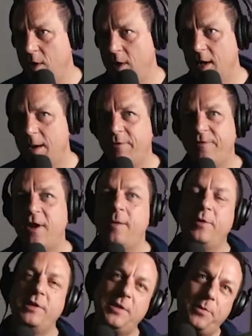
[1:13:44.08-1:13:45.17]
I prefer
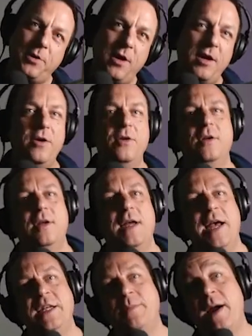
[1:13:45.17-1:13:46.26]
them on soprano
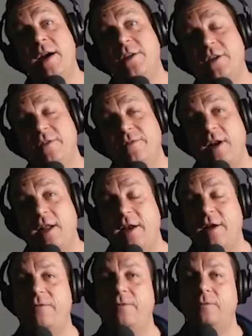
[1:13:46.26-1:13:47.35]
and baritone, funnily enough.